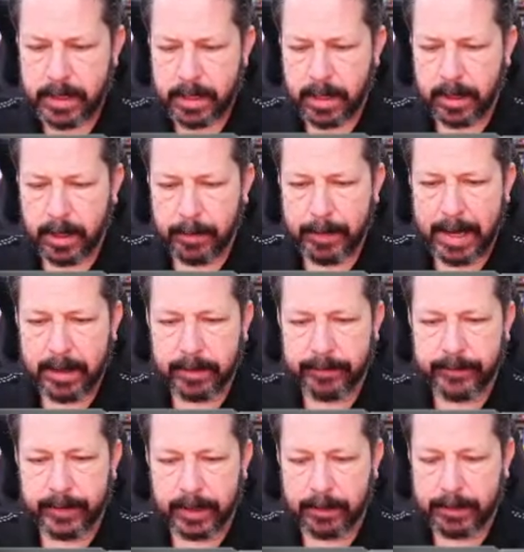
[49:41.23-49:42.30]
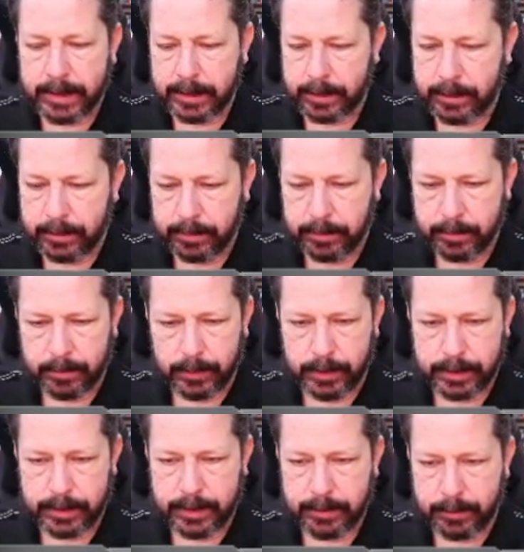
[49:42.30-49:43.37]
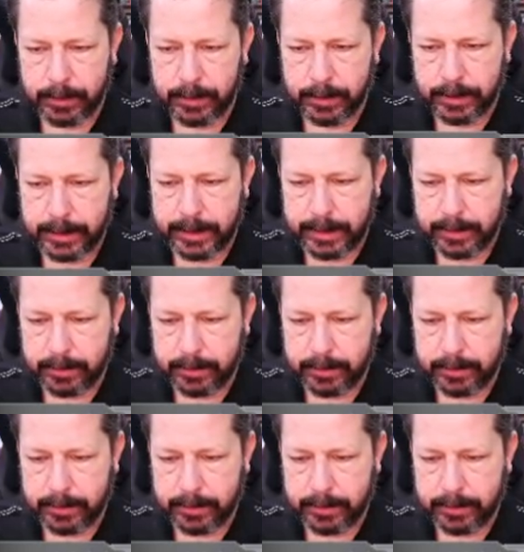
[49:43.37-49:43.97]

amount of filament. Where is it at?